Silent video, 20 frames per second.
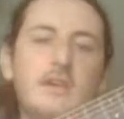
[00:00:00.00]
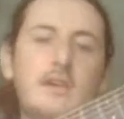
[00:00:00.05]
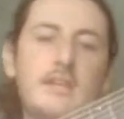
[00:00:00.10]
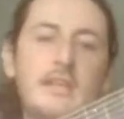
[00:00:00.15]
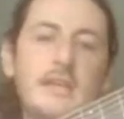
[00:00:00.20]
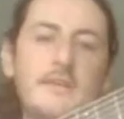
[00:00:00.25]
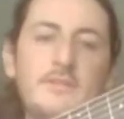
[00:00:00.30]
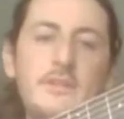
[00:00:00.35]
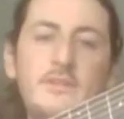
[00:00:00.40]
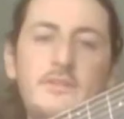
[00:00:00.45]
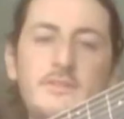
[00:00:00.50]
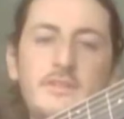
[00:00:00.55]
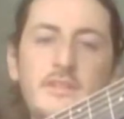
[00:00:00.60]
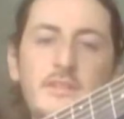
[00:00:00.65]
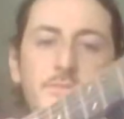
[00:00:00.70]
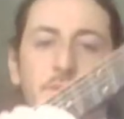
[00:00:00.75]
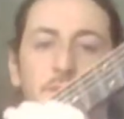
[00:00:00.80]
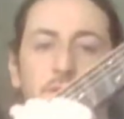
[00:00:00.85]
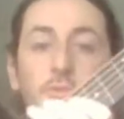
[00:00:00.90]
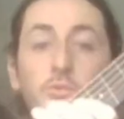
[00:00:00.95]
And I've used
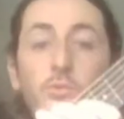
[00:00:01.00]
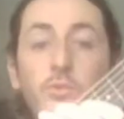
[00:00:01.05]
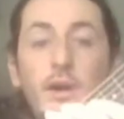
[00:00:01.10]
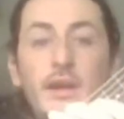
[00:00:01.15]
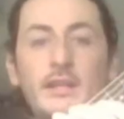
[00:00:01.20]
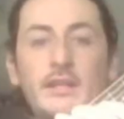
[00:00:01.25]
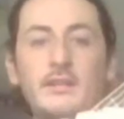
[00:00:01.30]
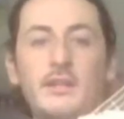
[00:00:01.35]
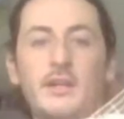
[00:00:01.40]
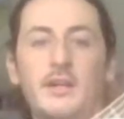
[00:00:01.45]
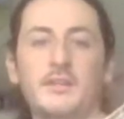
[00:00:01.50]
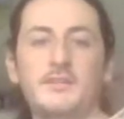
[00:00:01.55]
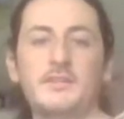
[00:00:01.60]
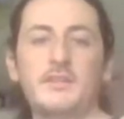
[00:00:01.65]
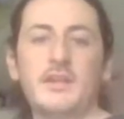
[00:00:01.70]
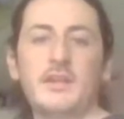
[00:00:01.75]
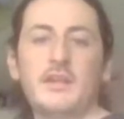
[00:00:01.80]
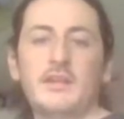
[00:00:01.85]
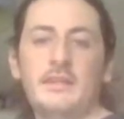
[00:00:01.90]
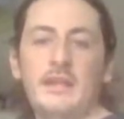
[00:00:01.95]
this one quite a lot.
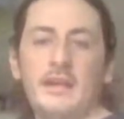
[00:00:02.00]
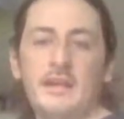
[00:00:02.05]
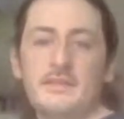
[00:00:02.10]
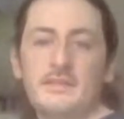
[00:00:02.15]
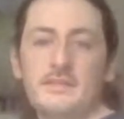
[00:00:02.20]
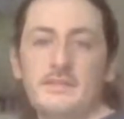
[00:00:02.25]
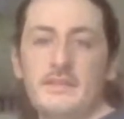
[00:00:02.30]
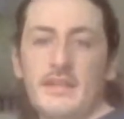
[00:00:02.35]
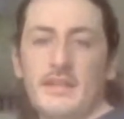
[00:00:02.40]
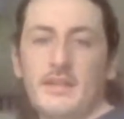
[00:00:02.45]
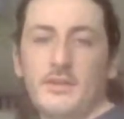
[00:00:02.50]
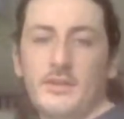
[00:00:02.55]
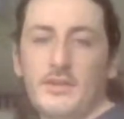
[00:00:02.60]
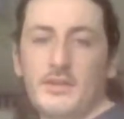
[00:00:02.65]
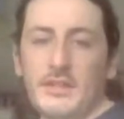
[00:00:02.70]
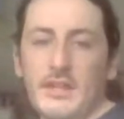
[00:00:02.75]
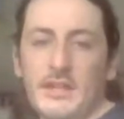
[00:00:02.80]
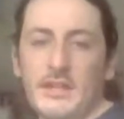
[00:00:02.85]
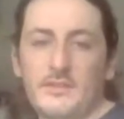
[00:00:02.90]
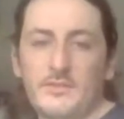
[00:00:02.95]
Now there's a sticker
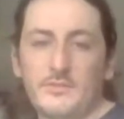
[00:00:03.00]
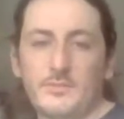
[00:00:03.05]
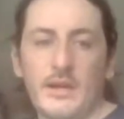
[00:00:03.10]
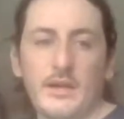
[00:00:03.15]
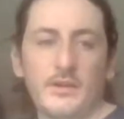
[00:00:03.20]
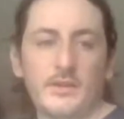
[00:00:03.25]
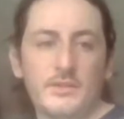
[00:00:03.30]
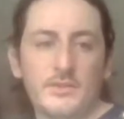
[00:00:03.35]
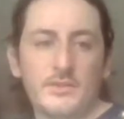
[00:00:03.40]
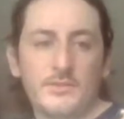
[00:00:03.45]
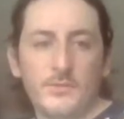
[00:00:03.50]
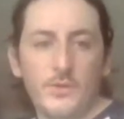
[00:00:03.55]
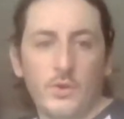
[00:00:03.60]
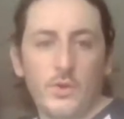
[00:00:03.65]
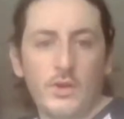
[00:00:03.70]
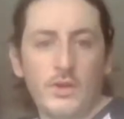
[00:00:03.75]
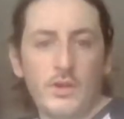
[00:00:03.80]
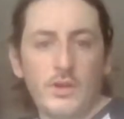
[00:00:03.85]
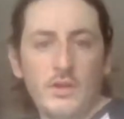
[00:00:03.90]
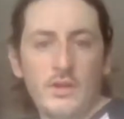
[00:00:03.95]
on here as well. It's
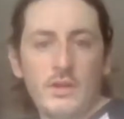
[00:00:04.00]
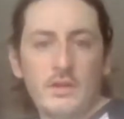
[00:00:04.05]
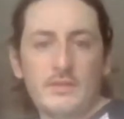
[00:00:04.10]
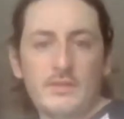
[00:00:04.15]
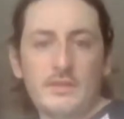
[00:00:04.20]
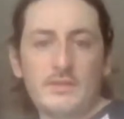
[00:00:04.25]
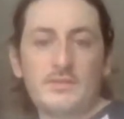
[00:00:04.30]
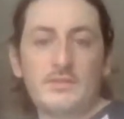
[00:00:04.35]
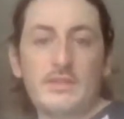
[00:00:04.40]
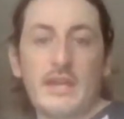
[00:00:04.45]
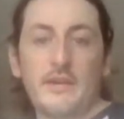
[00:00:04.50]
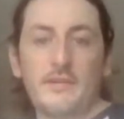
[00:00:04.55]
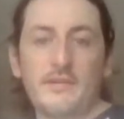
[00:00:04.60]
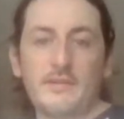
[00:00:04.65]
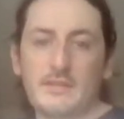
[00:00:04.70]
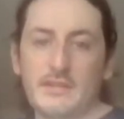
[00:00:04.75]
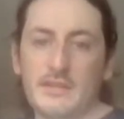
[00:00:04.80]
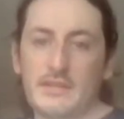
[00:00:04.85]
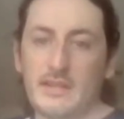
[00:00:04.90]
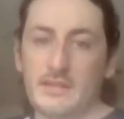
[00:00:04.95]
for this
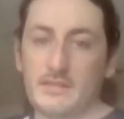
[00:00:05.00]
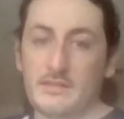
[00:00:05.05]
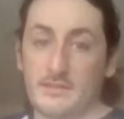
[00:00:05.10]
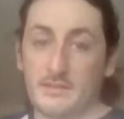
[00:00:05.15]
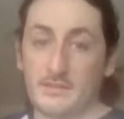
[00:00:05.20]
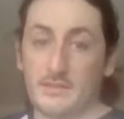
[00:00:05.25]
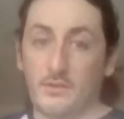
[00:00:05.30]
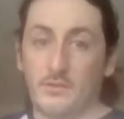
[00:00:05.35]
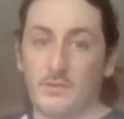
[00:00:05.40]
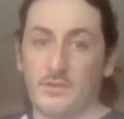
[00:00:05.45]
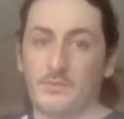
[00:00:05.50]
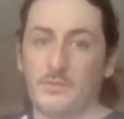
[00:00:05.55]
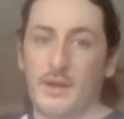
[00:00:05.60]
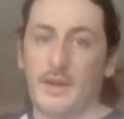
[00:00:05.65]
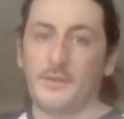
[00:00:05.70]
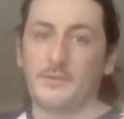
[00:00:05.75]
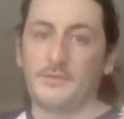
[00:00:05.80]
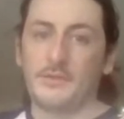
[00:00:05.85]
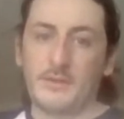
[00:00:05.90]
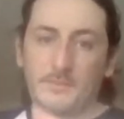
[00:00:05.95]
charity that's going
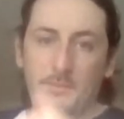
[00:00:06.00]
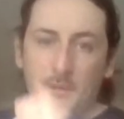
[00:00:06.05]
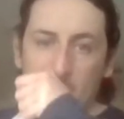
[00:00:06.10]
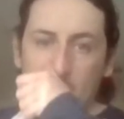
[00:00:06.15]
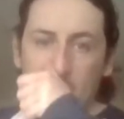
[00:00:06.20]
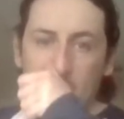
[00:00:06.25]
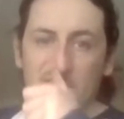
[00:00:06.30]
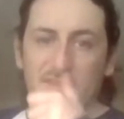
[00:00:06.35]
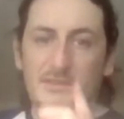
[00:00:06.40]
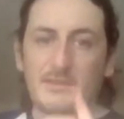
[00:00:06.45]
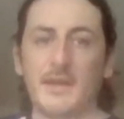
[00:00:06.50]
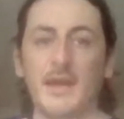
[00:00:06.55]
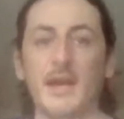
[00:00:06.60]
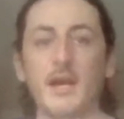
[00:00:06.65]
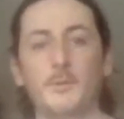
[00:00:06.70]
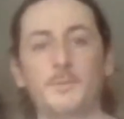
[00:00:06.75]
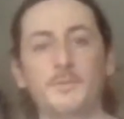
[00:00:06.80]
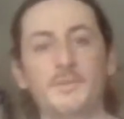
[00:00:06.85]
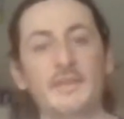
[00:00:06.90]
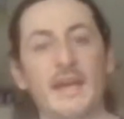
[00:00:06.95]
around at the moment.
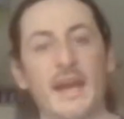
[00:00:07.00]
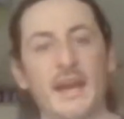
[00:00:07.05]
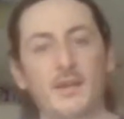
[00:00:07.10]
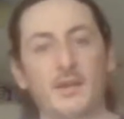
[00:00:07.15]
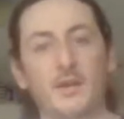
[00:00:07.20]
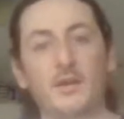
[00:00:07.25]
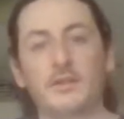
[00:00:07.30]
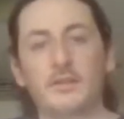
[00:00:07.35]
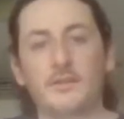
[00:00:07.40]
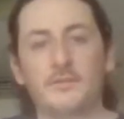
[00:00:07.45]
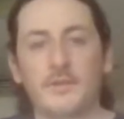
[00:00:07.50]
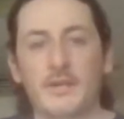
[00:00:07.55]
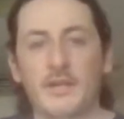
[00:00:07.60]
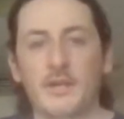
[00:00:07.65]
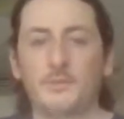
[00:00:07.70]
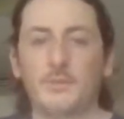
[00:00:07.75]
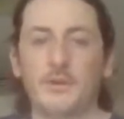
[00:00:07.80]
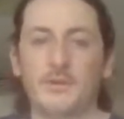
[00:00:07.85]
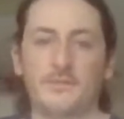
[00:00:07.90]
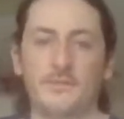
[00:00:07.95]
Help Zach
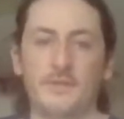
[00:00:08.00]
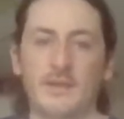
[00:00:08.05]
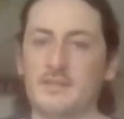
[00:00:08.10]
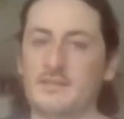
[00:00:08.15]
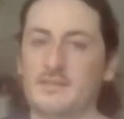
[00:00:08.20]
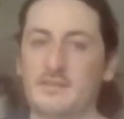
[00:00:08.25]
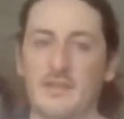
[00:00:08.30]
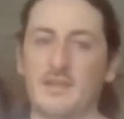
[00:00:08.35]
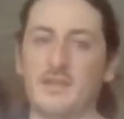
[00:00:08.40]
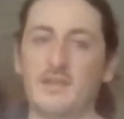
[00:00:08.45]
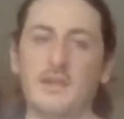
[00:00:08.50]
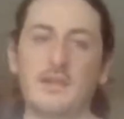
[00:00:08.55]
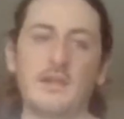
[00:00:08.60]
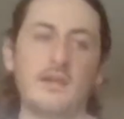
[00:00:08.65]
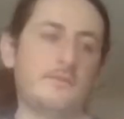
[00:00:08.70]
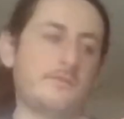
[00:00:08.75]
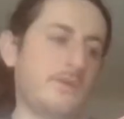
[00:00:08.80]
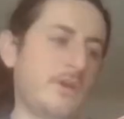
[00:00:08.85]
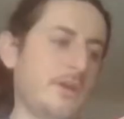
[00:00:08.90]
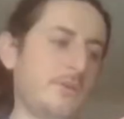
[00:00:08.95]
Oliver with his
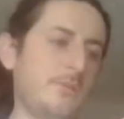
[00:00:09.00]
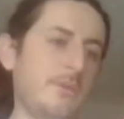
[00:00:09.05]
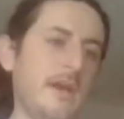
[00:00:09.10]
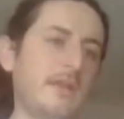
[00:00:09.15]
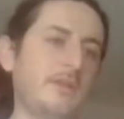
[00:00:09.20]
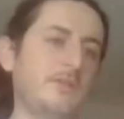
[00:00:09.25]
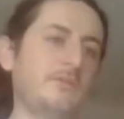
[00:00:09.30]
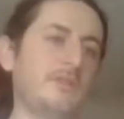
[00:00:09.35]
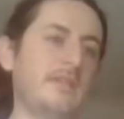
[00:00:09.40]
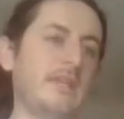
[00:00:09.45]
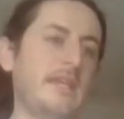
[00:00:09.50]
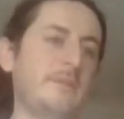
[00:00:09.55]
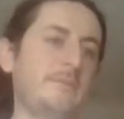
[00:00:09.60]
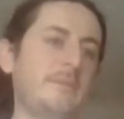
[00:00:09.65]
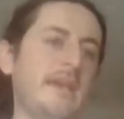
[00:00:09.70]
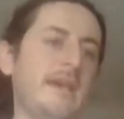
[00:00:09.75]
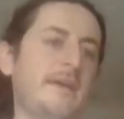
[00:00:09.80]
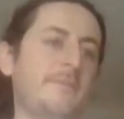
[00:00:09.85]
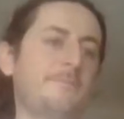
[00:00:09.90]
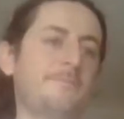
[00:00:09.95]
very rare
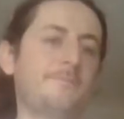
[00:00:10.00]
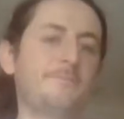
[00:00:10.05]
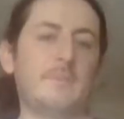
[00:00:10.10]
leukemia.